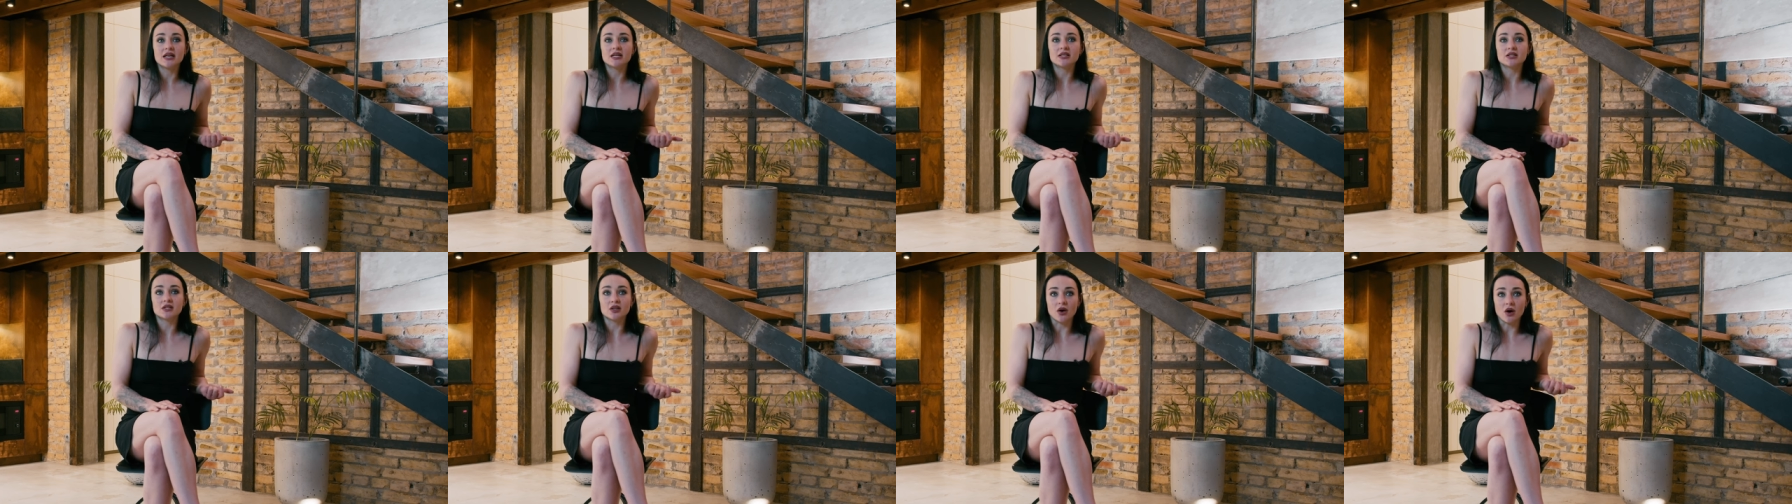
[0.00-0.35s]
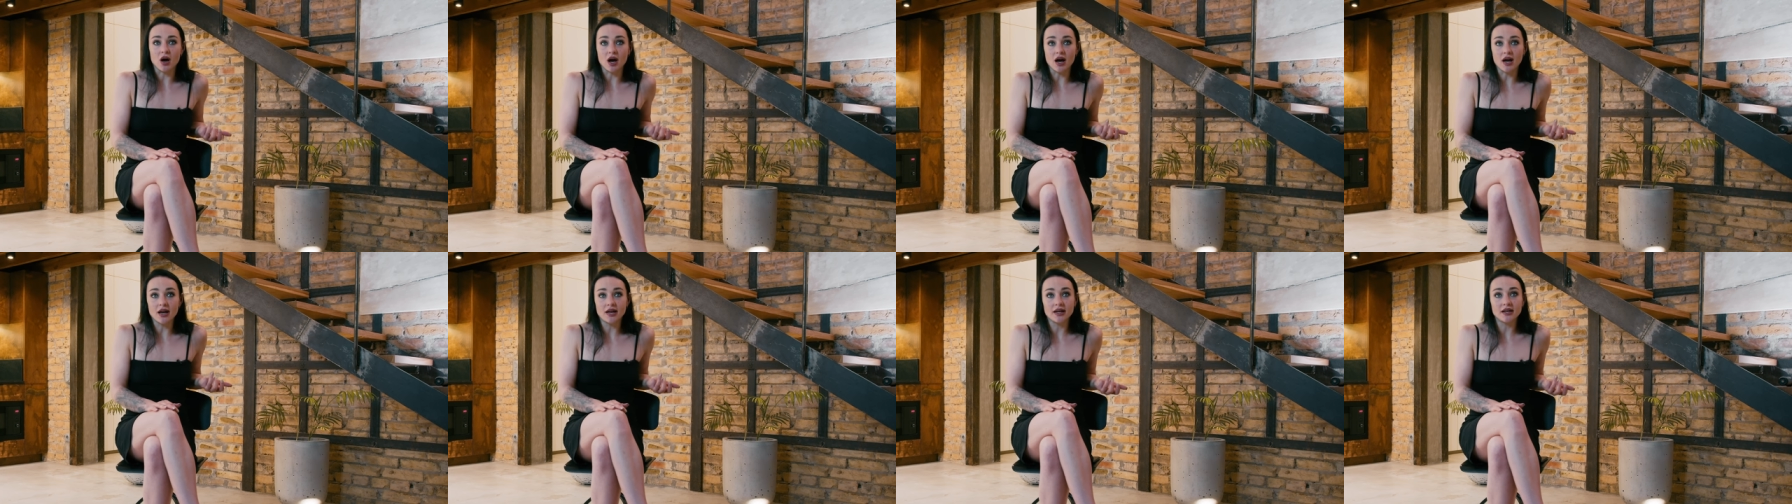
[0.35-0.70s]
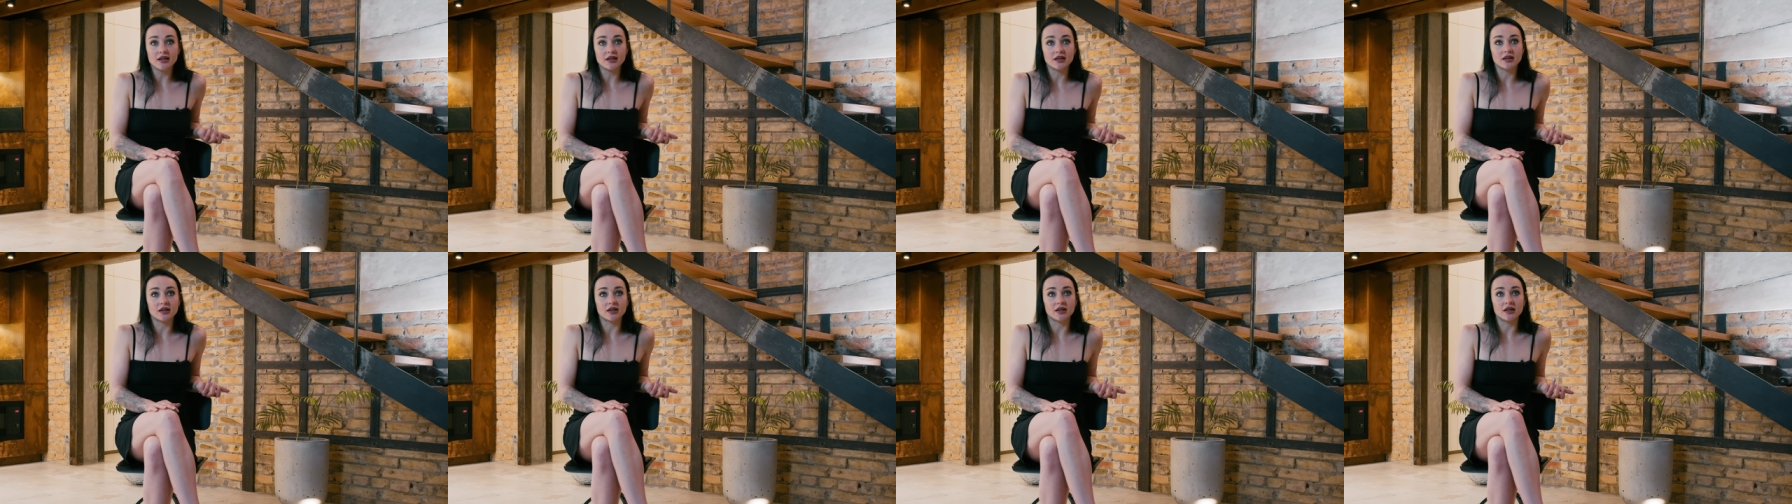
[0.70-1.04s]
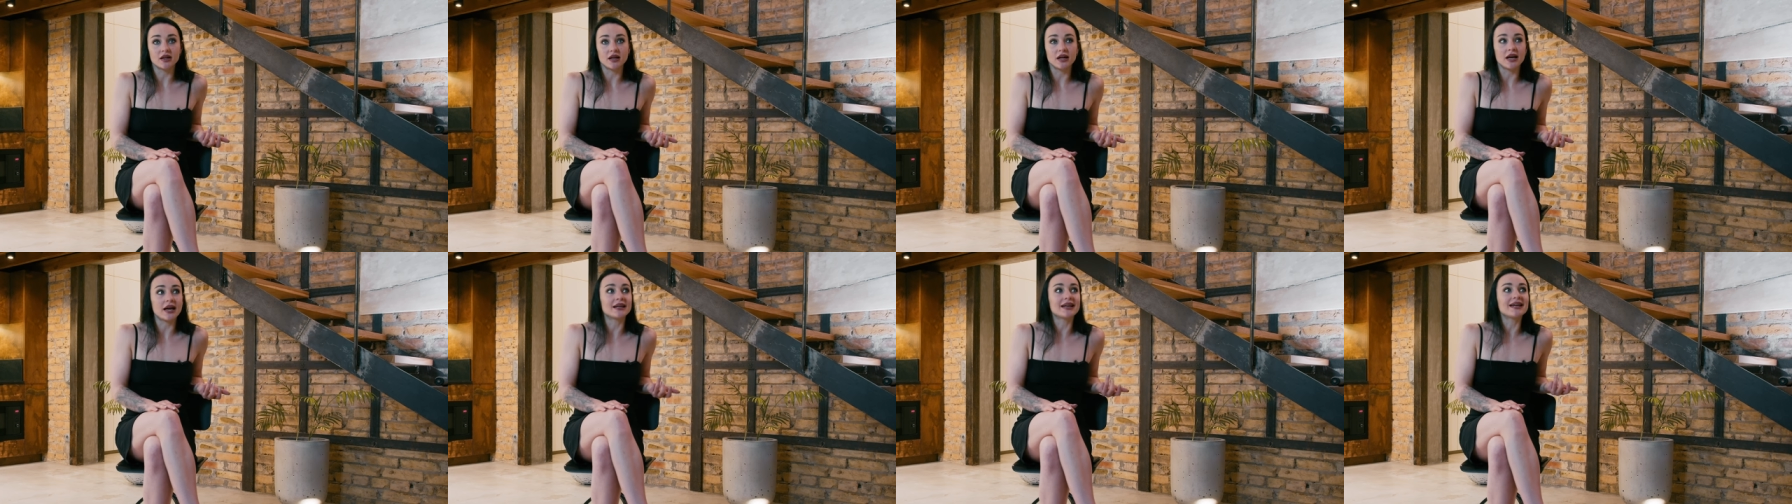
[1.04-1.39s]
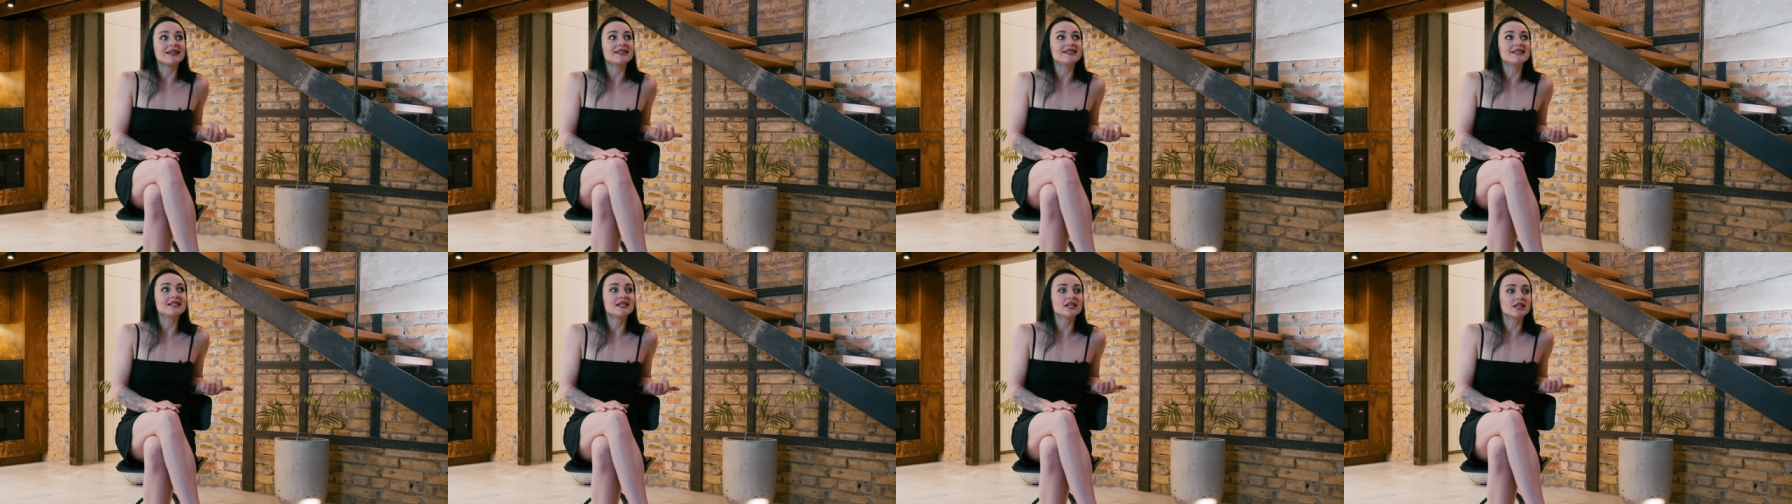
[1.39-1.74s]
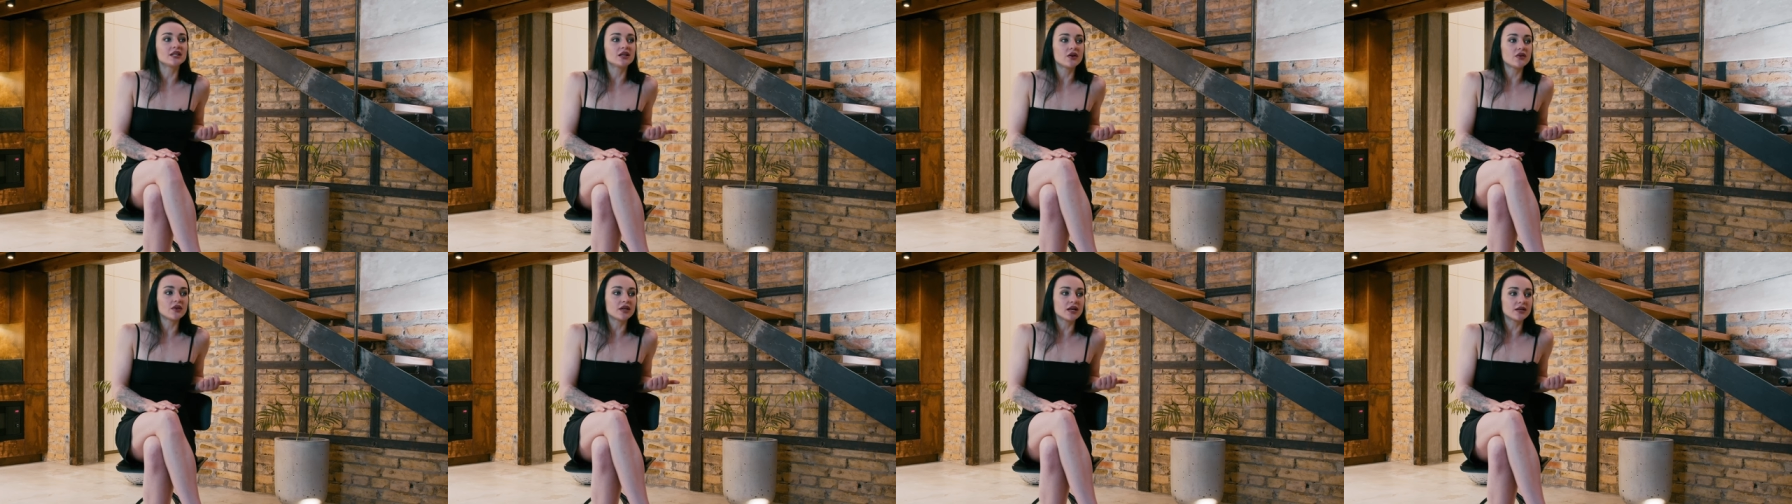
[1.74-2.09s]
So I
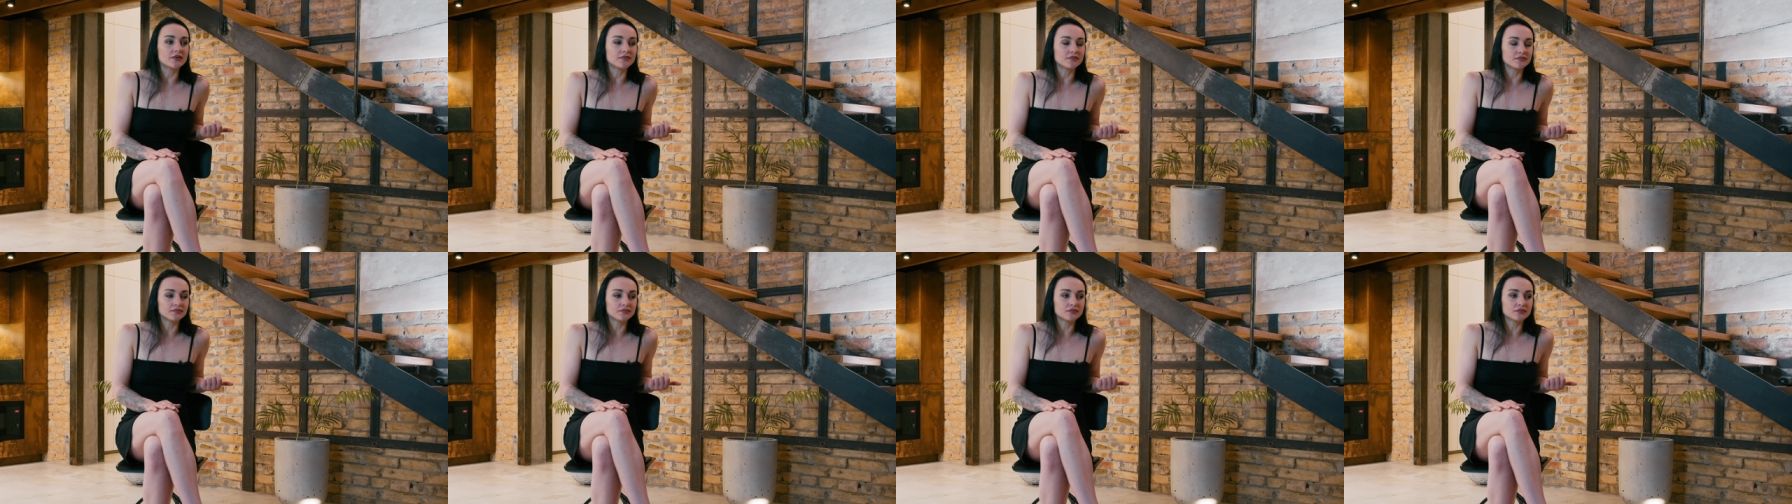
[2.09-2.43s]
didn't know that.